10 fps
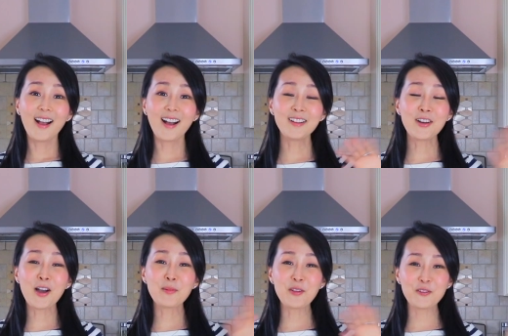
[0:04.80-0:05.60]

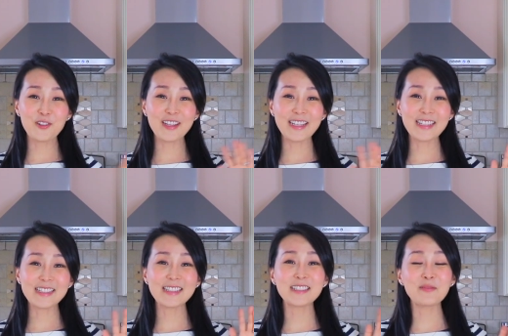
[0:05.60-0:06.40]
Hello my
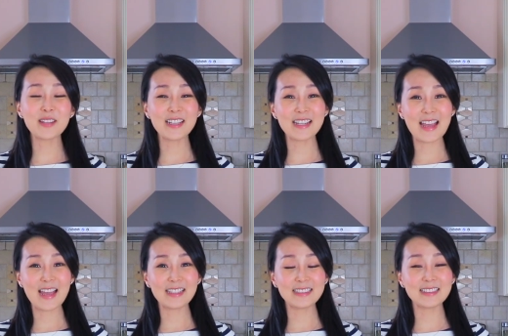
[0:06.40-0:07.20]
foodies, it's me
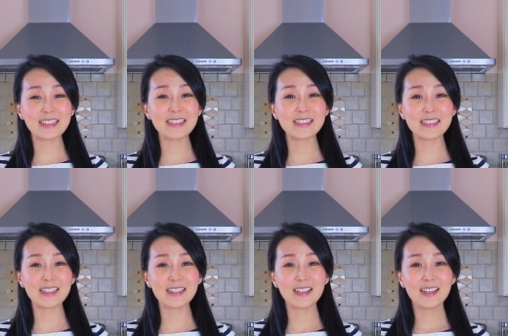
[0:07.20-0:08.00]
again,
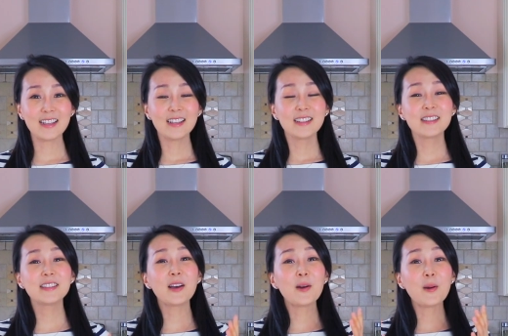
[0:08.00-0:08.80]
CiCi.
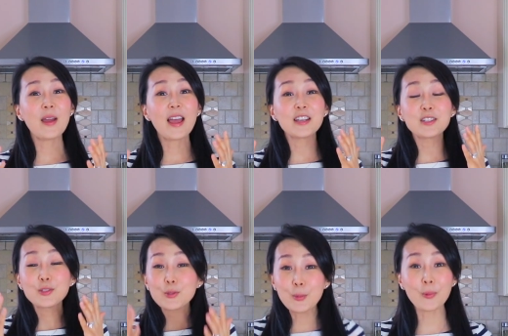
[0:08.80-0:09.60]
So
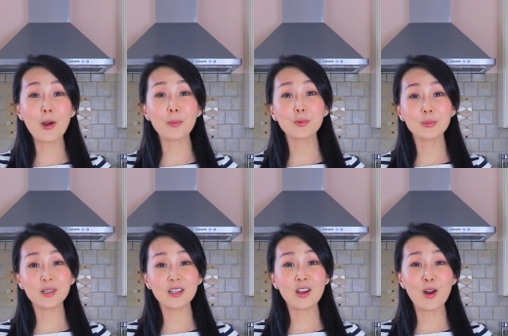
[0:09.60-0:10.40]
as you
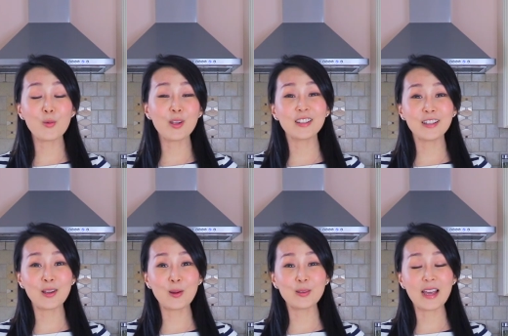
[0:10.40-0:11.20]
probably already
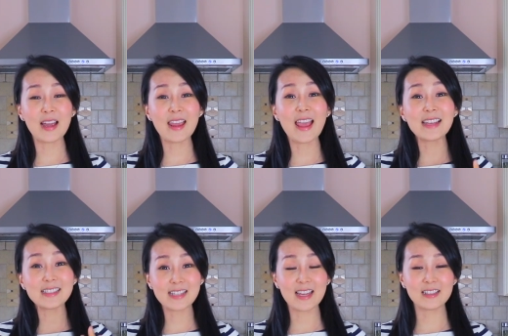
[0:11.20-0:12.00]
know that hand
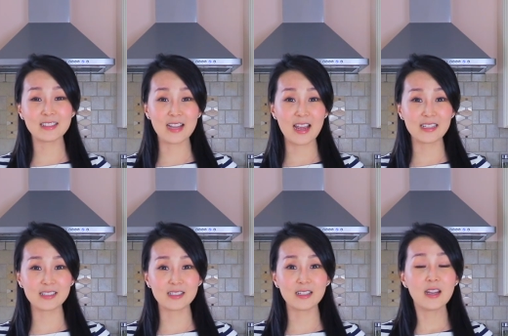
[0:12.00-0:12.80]

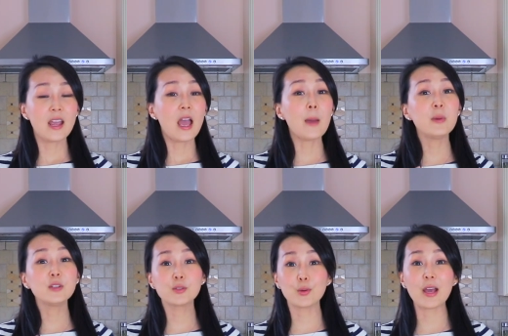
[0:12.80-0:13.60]
sanitizer have been
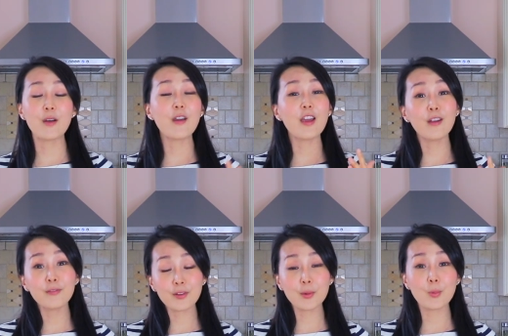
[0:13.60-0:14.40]
sold out
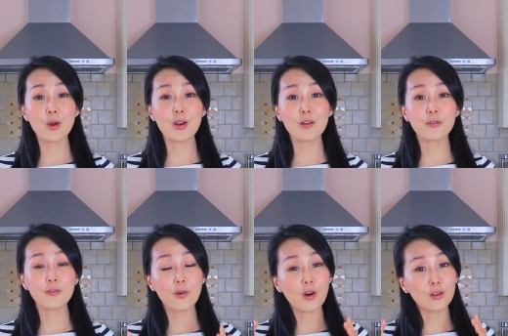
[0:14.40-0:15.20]
everywhere
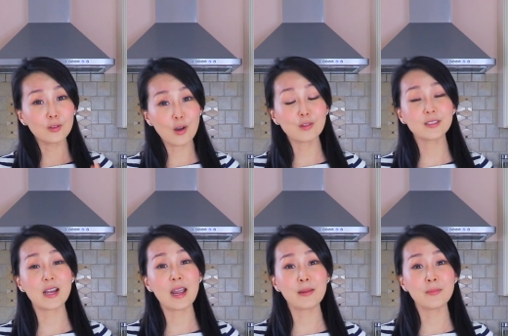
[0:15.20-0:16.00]
for a long
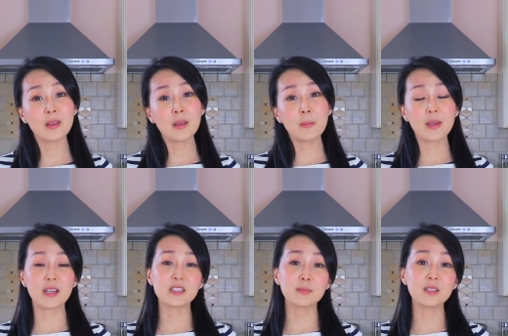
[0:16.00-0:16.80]
time
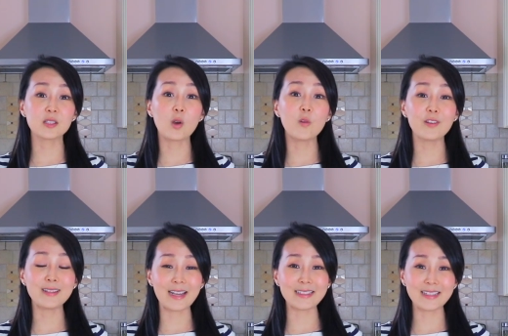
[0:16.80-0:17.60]
because of this
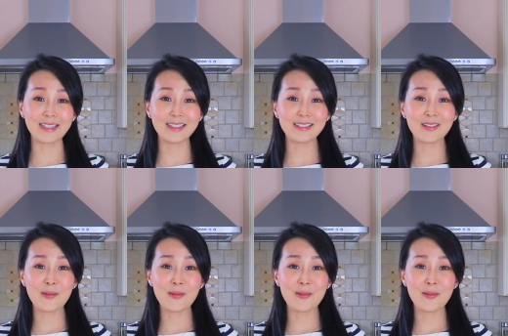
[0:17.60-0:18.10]
COVID-19.